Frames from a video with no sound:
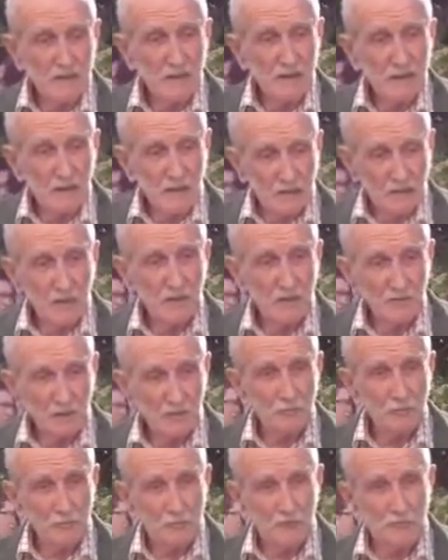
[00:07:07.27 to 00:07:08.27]
I think
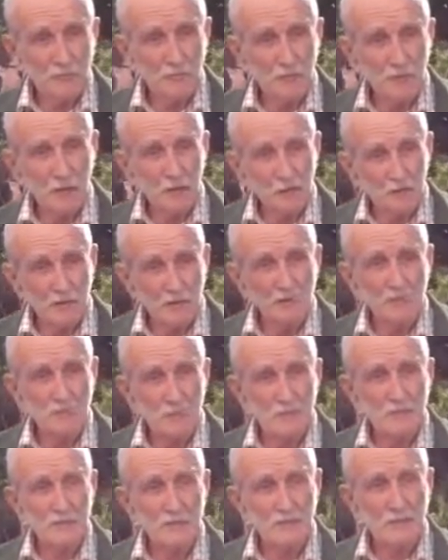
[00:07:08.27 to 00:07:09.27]
the reason why we've
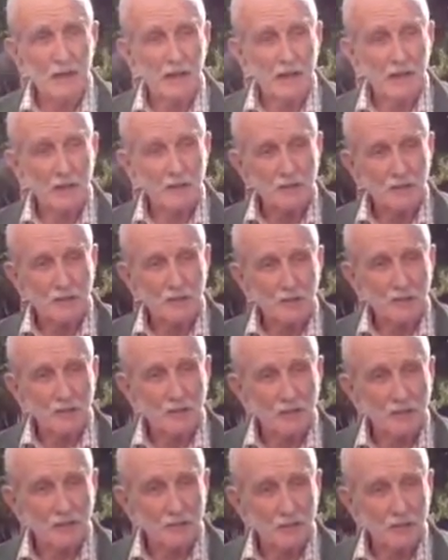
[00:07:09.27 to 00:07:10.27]
been together for
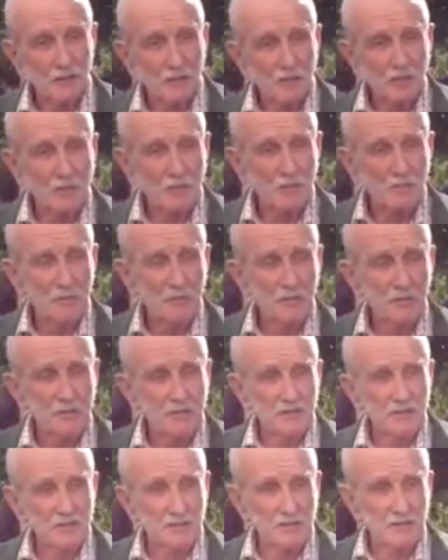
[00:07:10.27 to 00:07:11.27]
60 years is
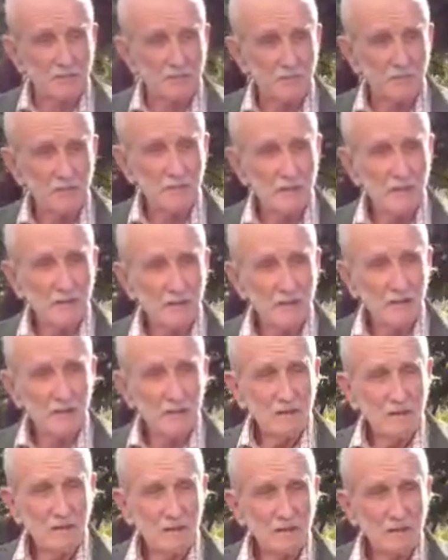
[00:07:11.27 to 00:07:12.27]
because,
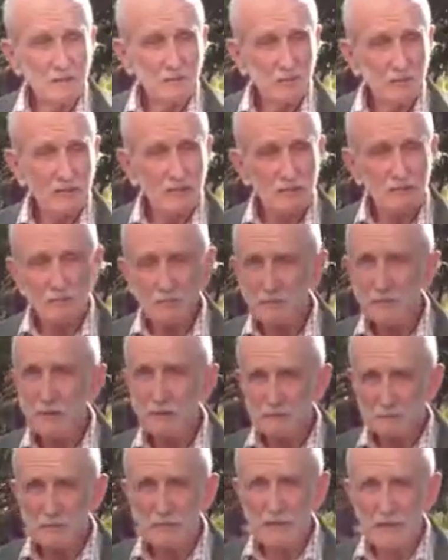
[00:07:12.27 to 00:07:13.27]
well,
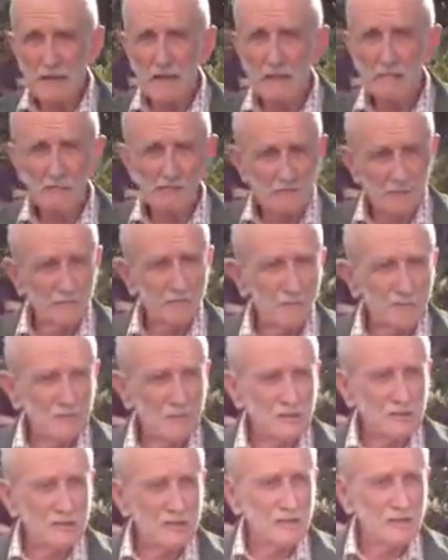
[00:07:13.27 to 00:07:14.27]
we have given
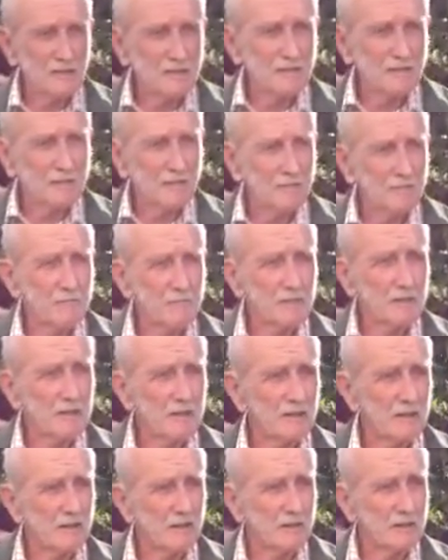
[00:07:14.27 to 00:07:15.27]
and taken, haven't we,
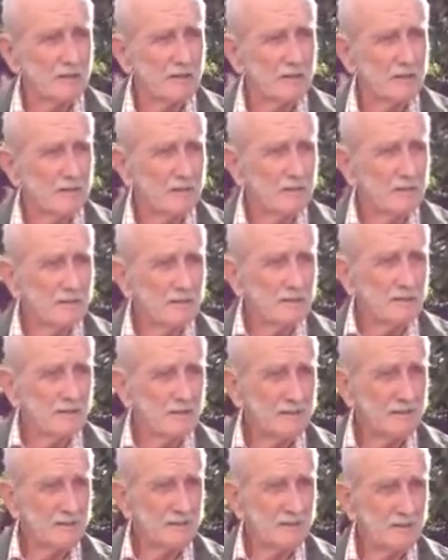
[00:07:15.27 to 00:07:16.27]
darling?
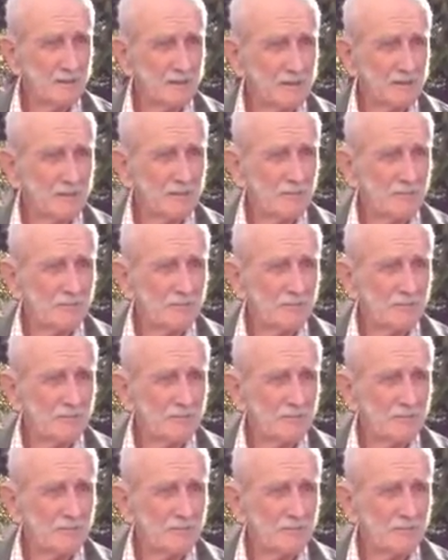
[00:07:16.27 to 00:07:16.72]
You know.